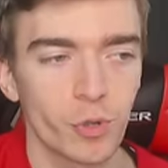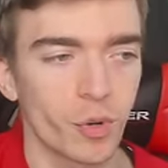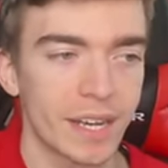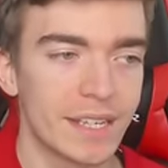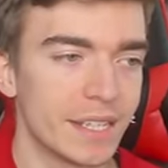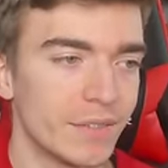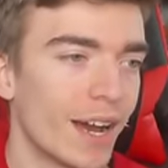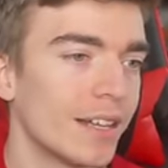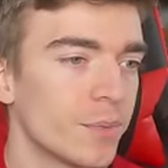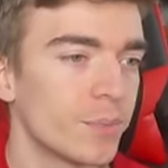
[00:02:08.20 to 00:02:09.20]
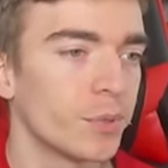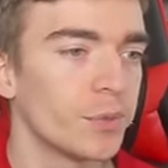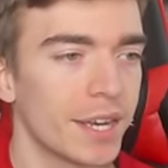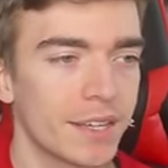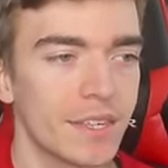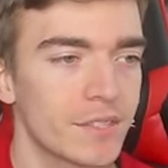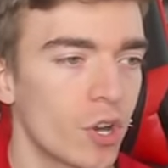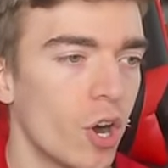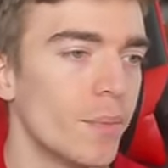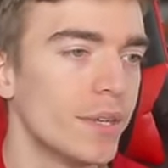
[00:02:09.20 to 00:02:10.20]
crazy valuable like these
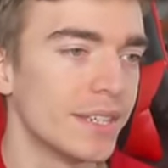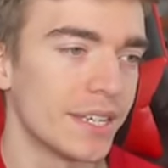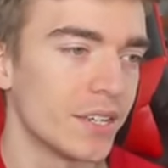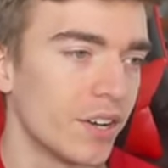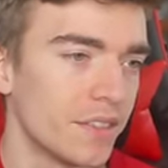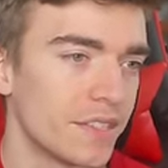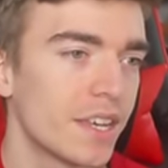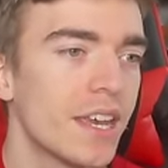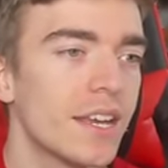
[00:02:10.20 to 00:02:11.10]
common neons.